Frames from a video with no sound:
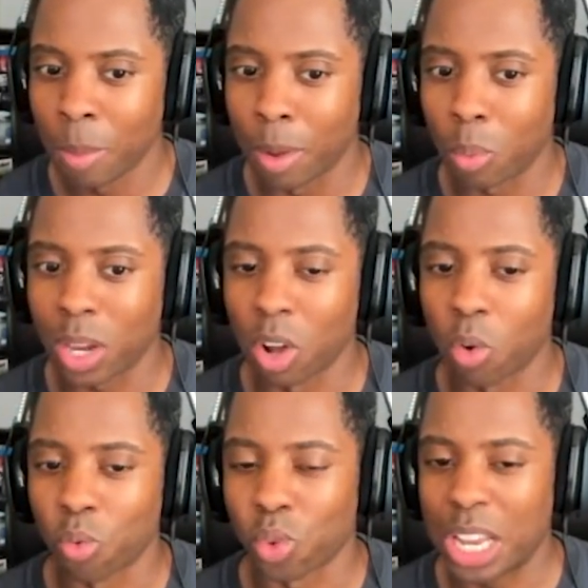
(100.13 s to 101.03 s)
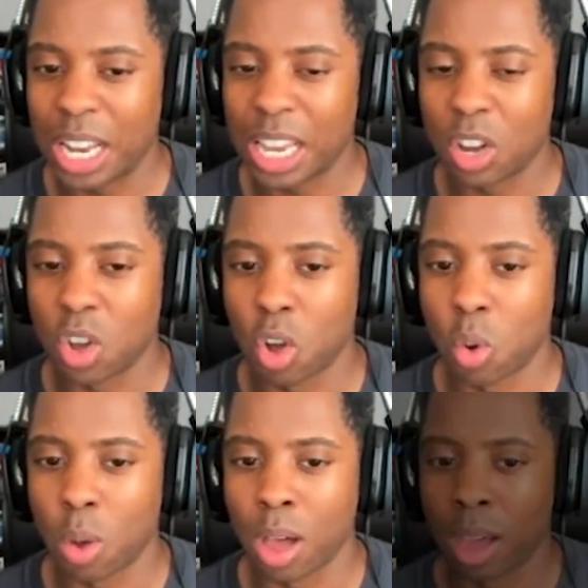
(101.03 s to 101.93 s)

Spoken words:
but we don't really know why.